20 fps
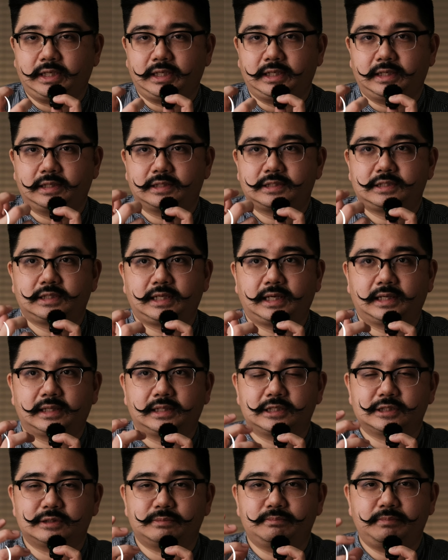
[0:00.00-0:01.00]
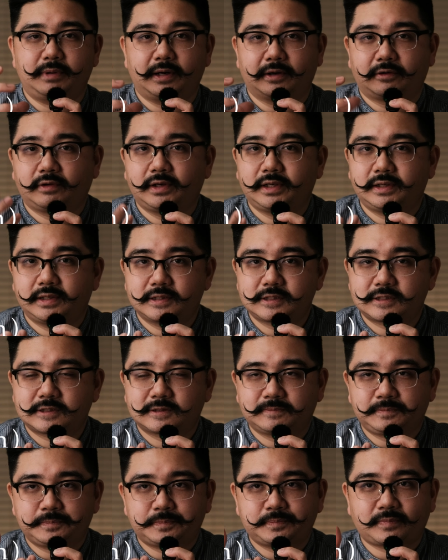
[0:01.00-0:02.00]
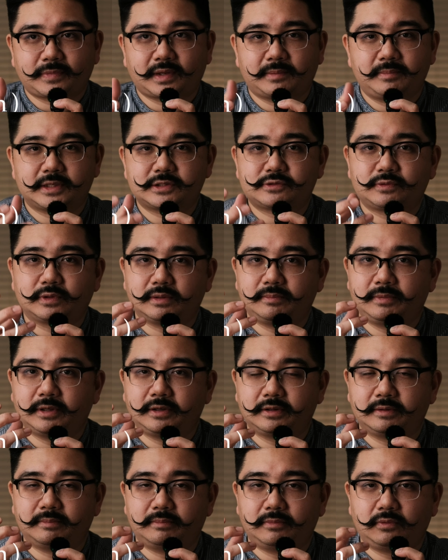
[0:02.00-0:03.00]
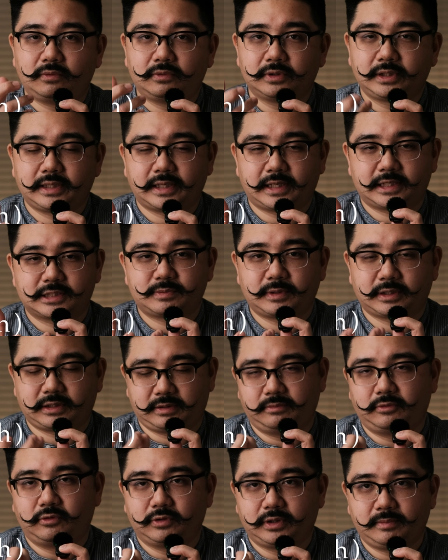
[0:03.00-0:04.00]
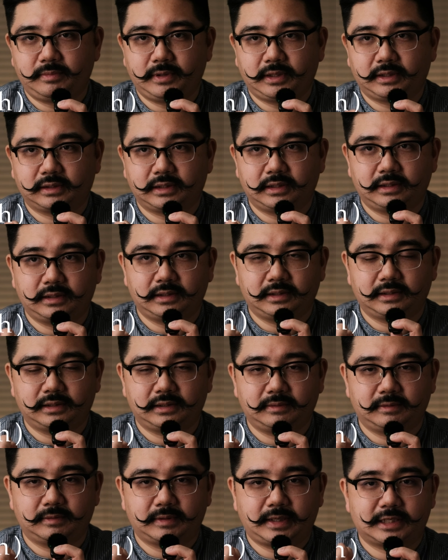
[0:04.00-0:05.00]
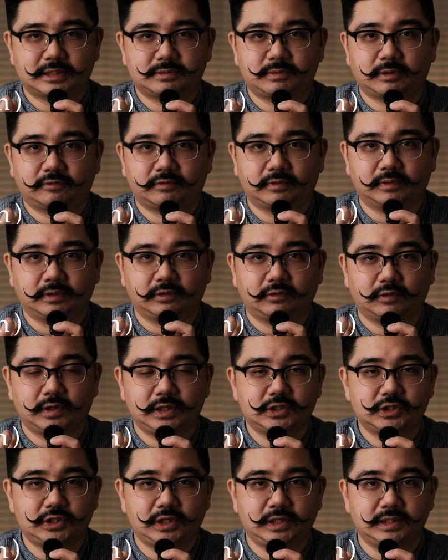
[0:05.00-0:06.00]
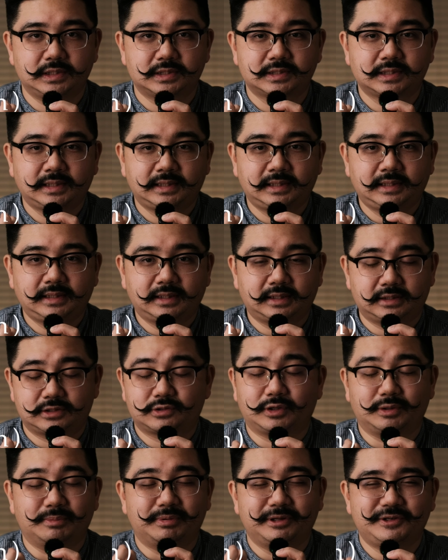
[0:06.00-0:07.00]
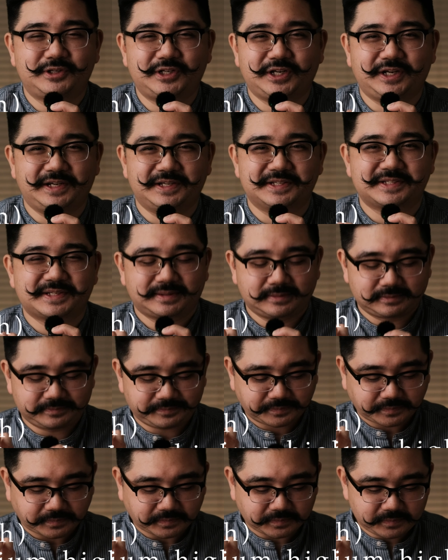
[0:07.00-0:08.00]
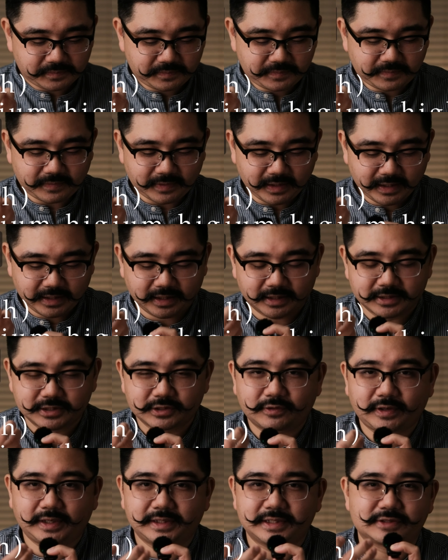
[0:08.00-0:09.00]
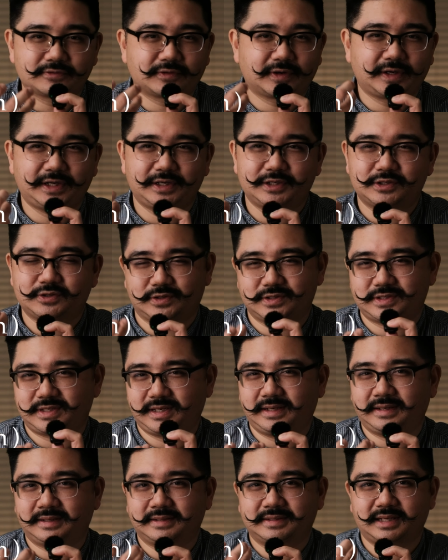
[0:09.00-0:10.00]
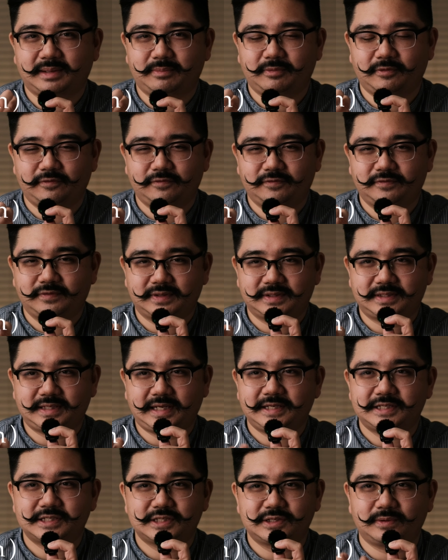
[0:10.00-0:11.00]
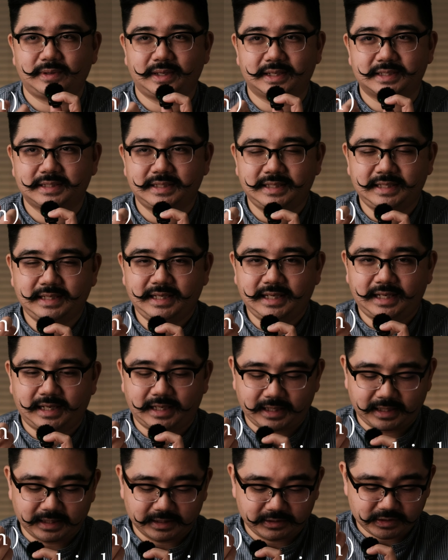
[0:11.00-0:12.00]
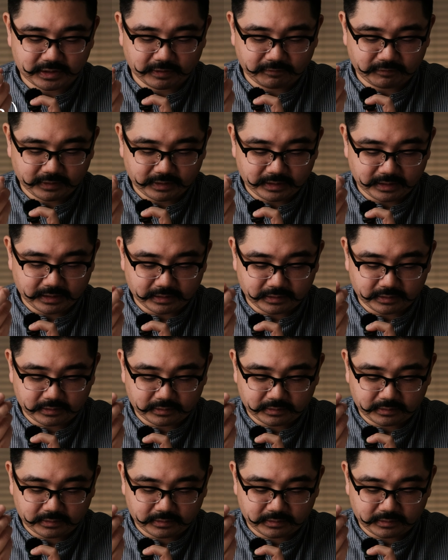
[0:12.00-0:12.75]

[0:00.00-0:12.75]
eat it to get this butteriness mixed with a bit of the moldy aspect. The moldy being the aspect from the green cheese, the blue cheese. To create this very interesting type of taste to it. There's definitely